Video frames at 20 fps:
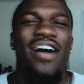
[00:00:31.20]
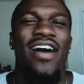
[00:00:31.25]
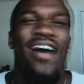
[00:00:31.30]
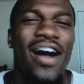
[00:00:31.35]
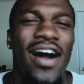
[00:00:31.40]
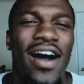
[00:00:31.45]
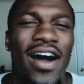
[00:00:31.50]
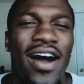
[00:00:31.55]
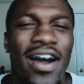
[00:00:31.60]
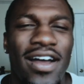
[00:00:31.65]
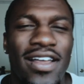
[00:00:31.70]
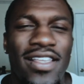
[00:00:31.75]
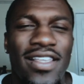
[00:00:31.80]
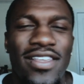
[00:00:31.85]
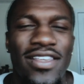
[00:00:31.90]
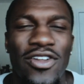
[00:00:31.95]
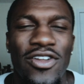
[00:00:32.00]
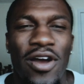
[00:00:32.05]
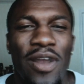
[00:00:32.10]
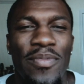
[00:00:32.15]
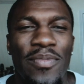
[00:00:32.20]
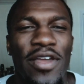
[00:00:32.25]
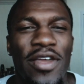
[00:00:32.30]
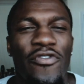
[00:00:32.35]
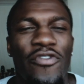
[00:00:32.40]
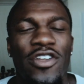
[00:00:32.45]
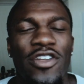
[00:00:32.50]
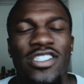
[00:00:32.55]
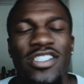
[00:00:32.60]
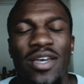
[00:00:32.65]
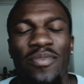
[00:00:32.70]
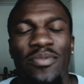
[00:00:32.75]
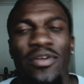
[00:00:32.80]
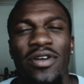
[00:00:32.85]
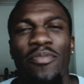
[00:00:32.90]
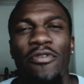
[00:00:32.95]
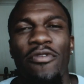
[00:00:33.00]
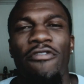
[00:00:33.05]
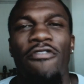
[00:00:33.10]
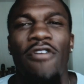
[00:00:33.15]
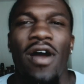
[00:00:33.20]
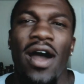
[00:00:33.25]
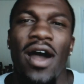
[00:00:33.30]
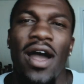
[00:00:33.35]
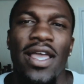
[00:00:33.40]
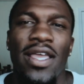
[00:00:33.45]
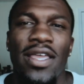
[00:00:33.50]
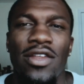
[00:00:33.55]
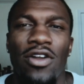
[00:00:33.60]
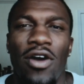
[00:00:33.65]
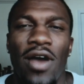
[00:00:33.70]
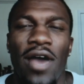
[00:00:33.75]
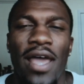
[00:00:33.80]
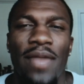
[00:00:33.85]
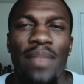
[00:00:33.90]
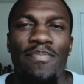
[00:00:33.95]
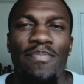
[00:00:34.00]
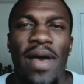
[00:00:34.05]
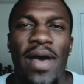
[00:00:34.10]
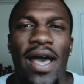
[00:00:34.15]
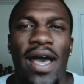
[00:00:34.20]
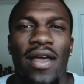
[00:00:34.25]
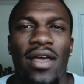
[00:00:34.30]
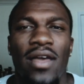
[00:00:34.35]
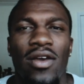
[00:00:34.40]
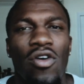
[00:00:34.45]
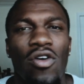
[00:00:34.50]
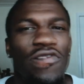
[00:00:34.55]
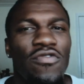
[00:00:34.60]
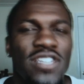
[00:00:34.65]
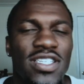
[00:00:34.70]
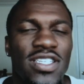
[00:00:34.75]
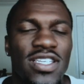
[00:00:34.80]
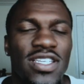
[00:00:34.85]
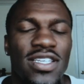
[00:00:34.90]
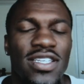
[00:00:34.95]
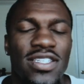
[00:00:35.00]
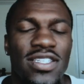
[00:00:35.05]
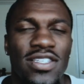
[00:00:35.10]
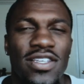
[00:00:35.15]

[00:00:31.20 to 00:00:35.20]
I'm here for the summer before I, head back overseas.